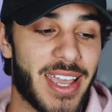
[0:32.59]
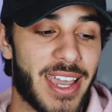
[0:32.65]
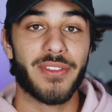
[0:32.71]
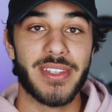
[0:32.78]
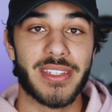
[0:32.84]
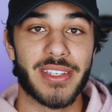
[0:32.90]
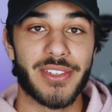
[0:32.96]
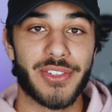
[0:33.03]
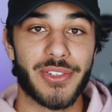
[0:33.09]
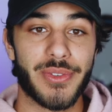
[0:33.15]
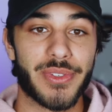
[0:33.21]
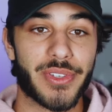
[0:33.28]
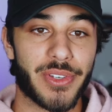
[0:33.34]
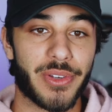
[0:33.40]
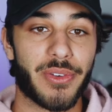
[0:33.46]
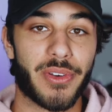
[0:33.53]
and all these
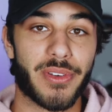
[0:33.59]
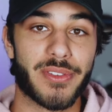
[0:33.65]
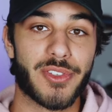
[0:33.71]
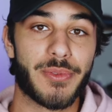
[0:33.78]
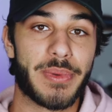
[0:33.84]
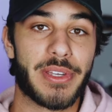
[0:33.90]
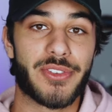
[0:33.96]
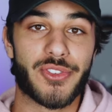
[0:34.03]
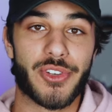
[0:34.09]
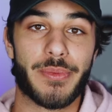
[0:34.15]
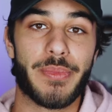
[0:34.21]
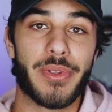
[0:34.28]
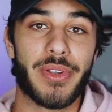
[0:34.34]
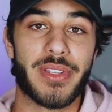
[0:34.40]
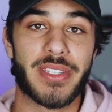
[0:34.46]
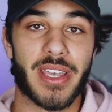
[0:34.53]
issues could also be
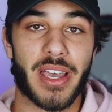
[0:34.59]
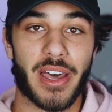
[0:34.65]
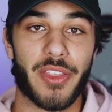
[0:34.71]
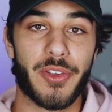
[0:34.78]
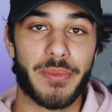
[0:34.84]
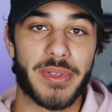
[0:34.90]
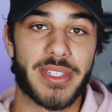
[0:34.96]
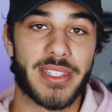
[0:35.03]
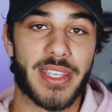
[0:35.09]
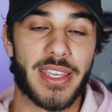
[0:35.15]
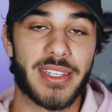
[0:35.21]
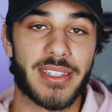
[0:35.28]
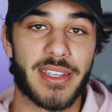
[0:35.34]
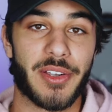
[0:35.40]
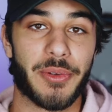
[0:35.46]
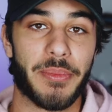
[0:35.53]
attributed to other
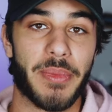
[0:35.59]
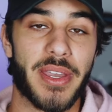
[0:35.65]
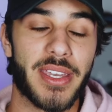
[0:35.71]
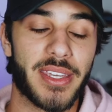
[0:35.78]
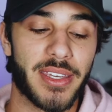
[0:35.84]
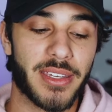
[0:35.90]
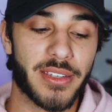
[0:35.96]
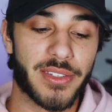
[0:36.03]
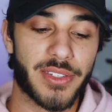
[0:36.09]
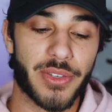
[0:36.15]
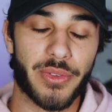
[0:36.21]
mistakes that you're making.